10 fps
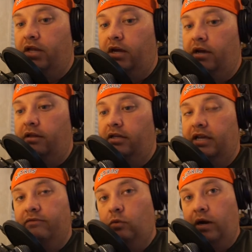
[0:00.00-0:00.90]
the
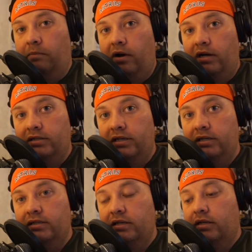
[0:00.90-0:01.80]
giveaway
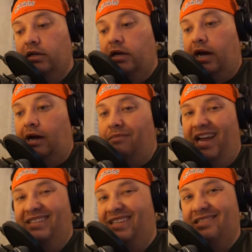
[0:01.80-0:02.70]
process. I'm
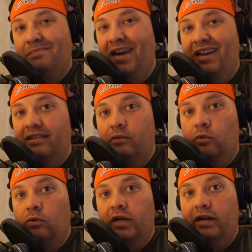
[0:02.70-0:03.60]
anticipating that
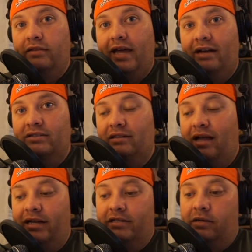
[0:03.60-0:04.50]
we'll hit 1,000
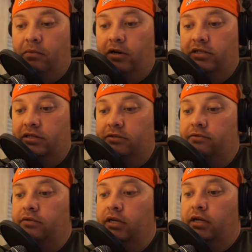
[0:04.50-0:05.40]
likes here pretty
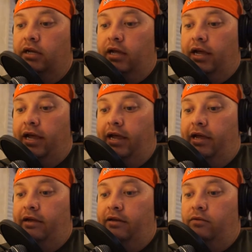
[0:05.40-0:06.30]
soon.
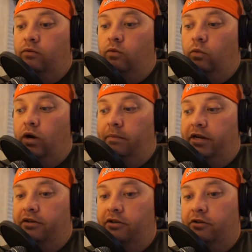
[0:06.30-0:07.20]
And what I'm
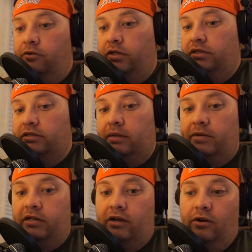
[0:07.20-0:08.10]
going to do is I'm
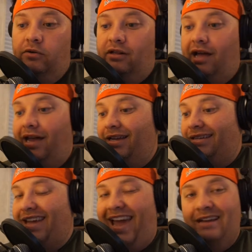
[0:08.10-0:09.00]
going to go to like
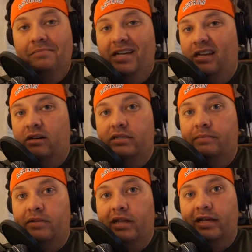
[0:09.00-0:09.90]
Academy or
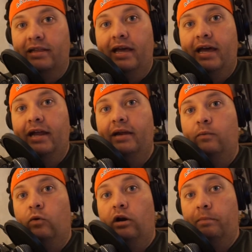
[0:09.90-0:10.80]
something like that,
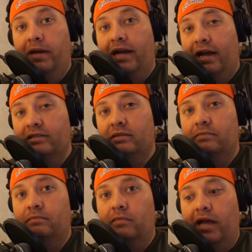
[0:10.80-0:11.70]
and we're going to pick out
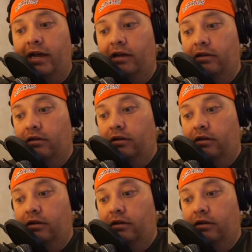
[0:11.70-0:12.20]
some like,